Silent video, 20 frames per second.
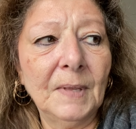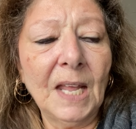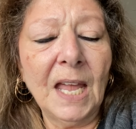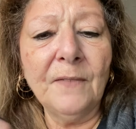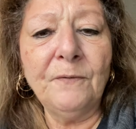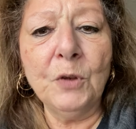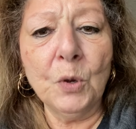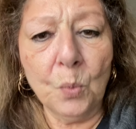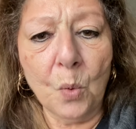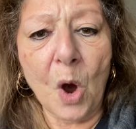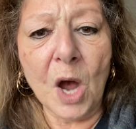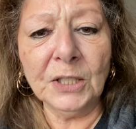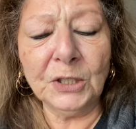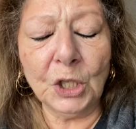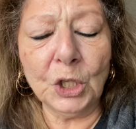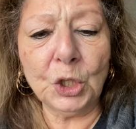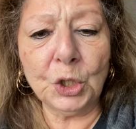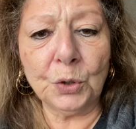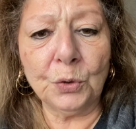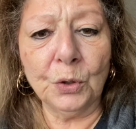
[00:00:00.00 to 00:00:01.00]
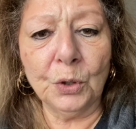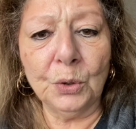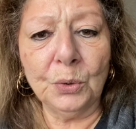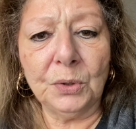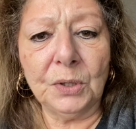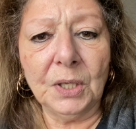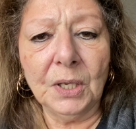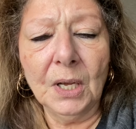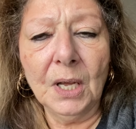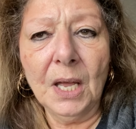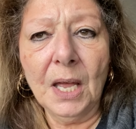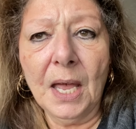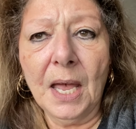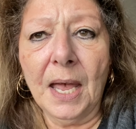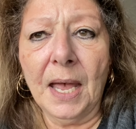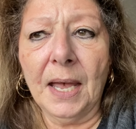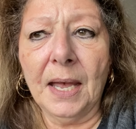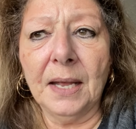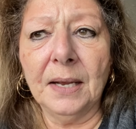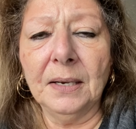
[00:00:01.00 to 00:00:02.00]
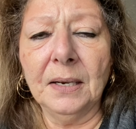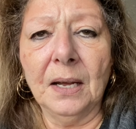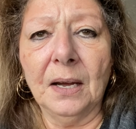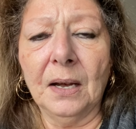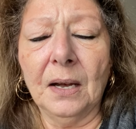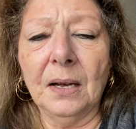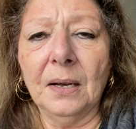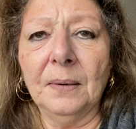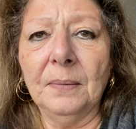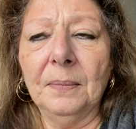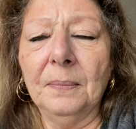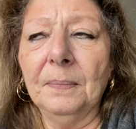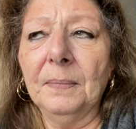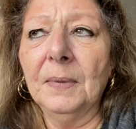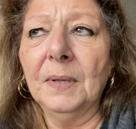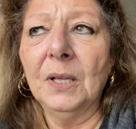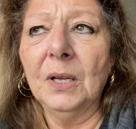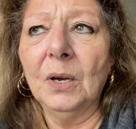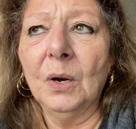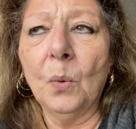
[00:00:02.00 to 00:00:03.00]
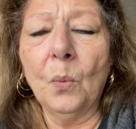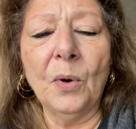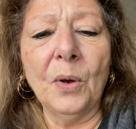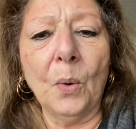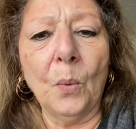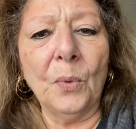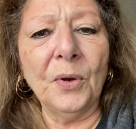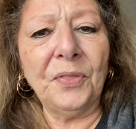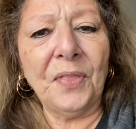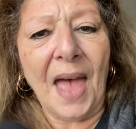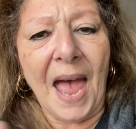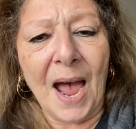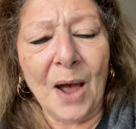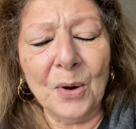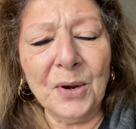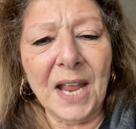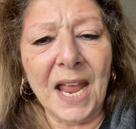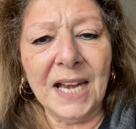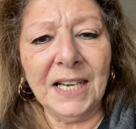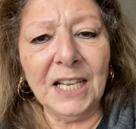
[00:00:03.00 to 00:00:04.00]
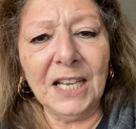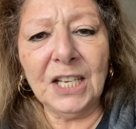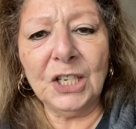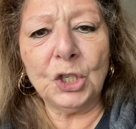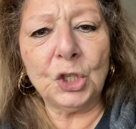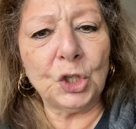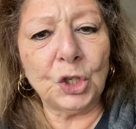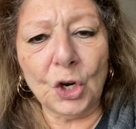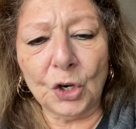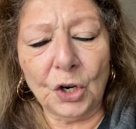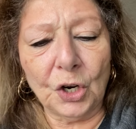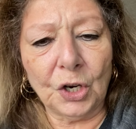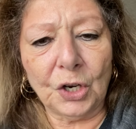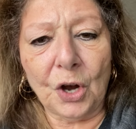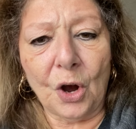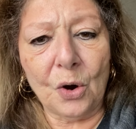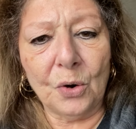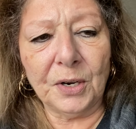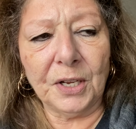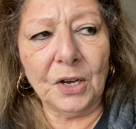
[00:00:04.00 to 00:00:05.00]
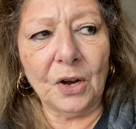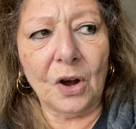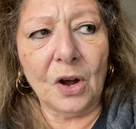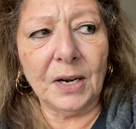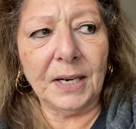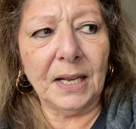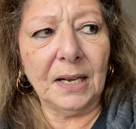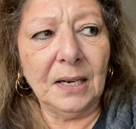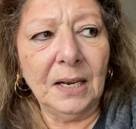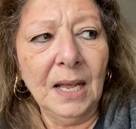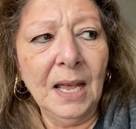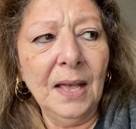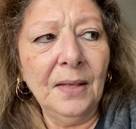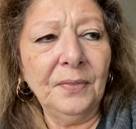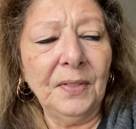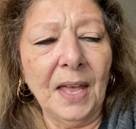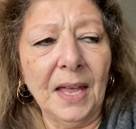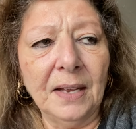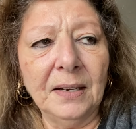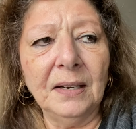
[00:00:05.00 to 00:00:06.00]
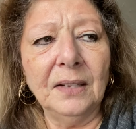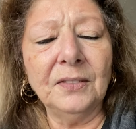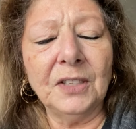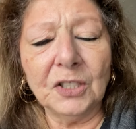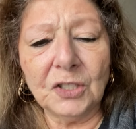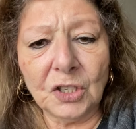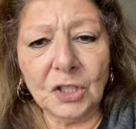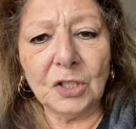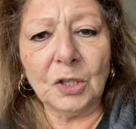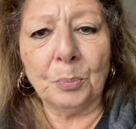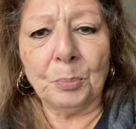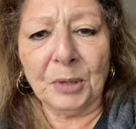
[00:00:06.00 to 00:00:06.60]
if you want the truth and uh, without any sugar coating on it, then this is the